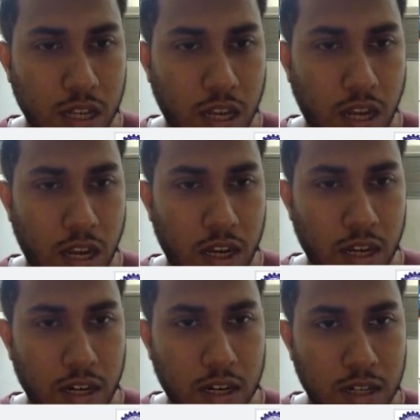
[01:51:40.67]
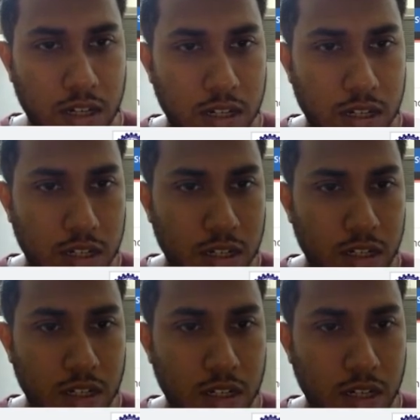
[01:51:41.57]
r
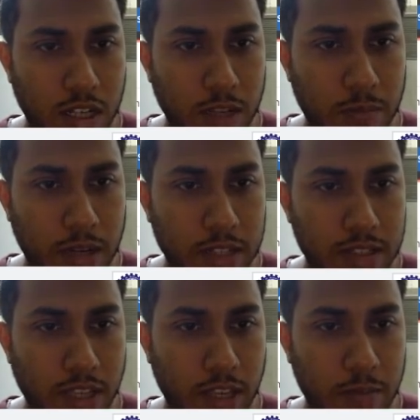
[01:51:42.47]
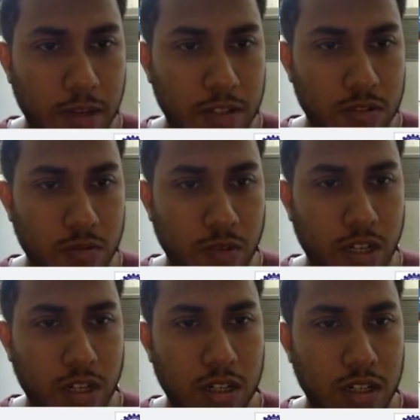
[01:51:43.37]
t plus k plus
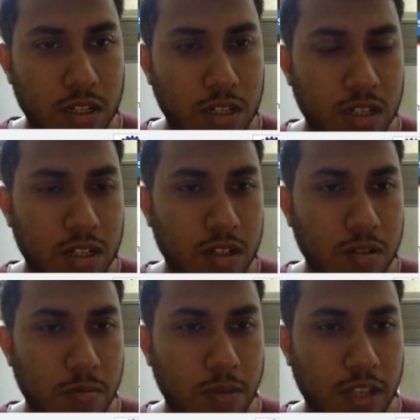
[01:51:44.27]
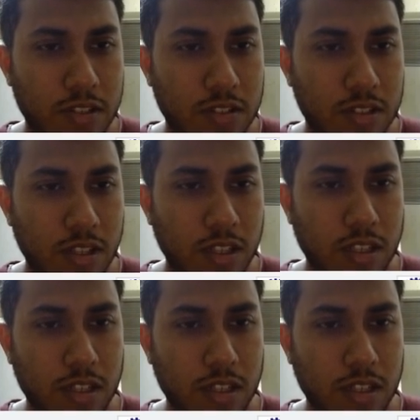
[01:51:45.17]
1 plus c.